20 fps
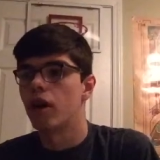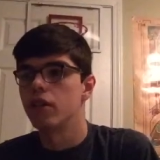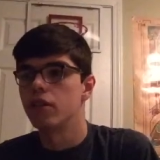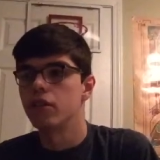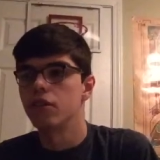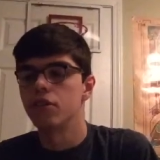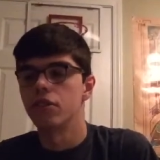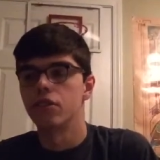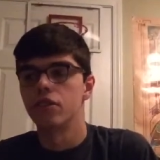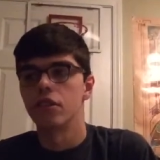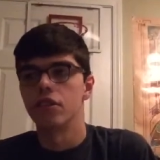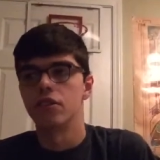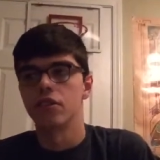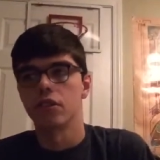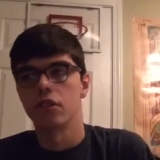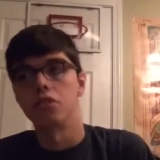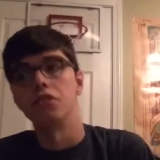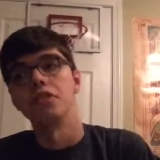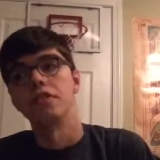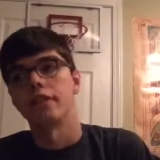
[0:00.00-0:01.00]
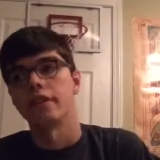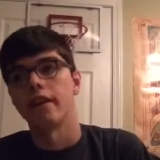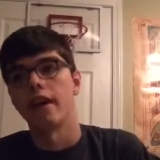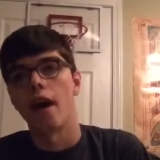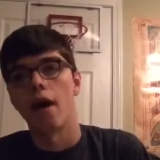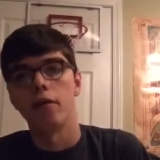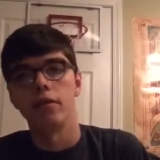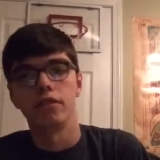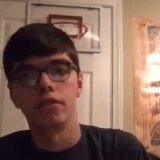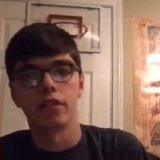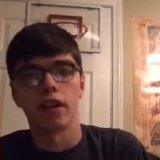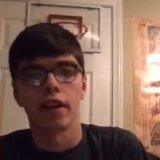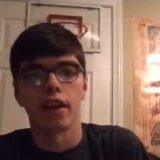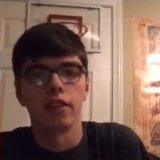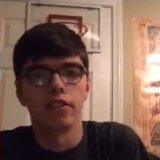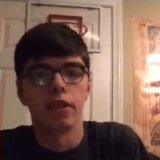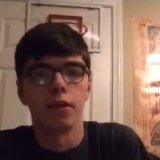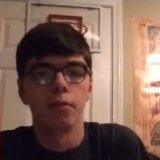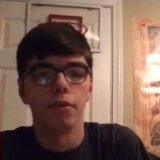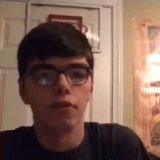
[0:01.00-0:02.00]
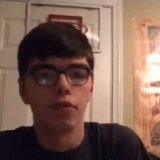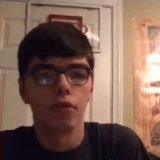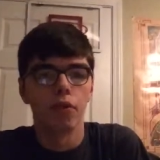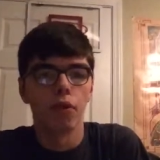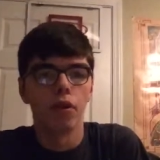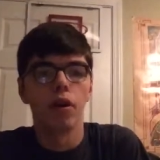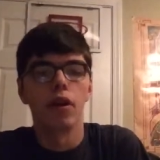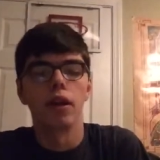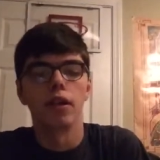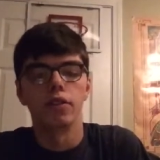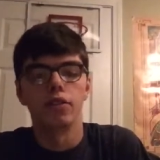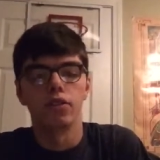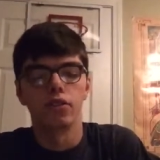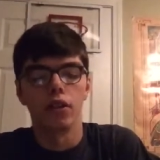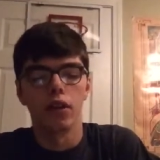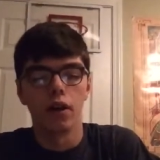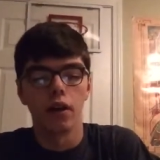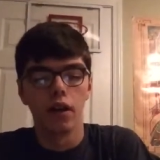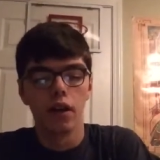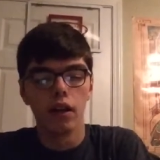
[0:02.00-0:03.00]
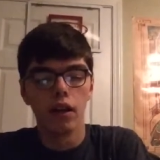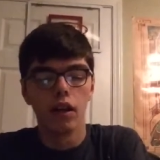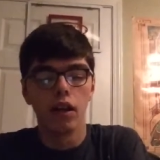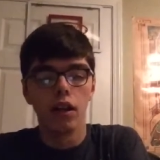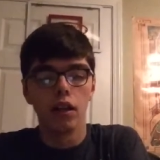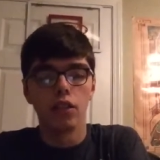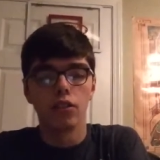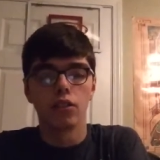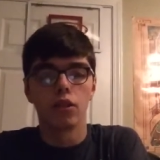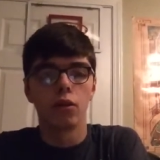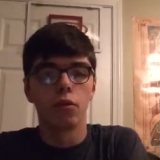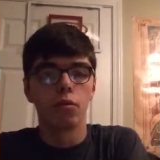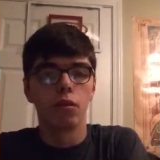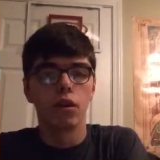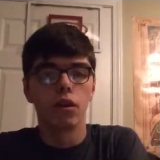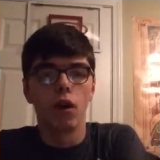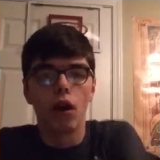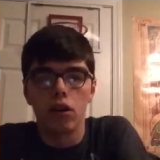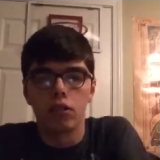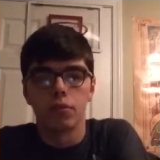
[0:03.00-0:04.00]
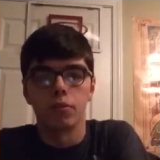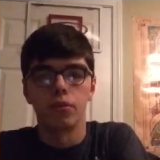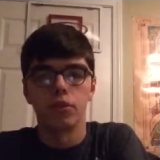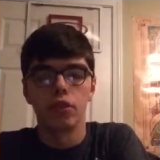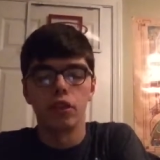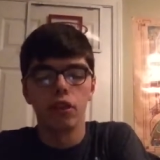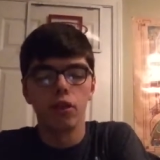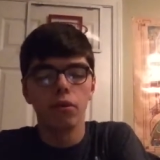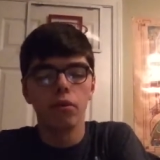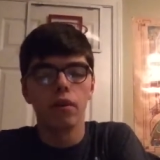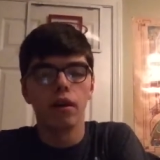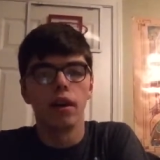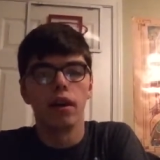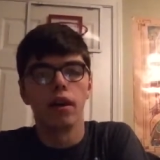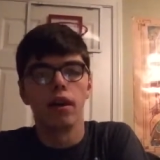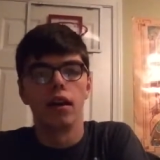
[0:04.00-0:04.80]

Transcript: I do suggest you go check it out. Just like I said before, it's a really awesome show.